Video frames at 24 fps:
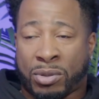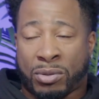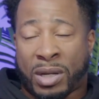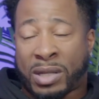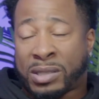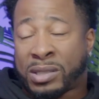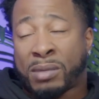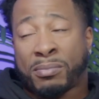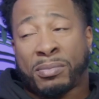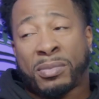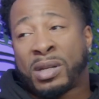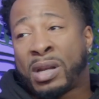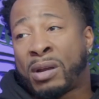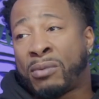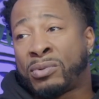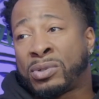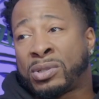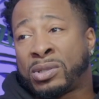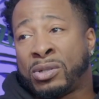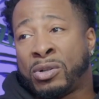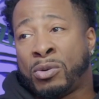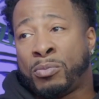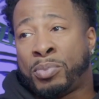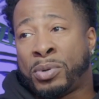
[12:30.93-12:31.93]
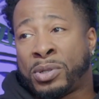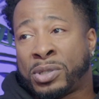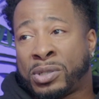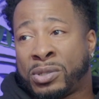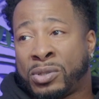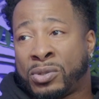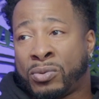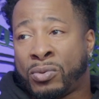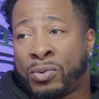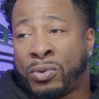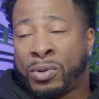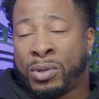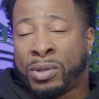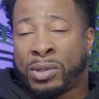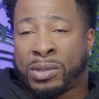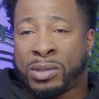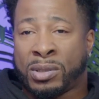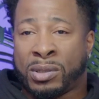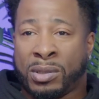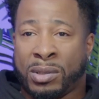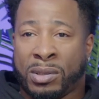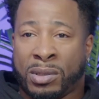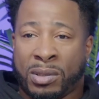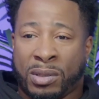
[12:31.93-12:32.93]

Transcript: So that's something that we're still pushing towards.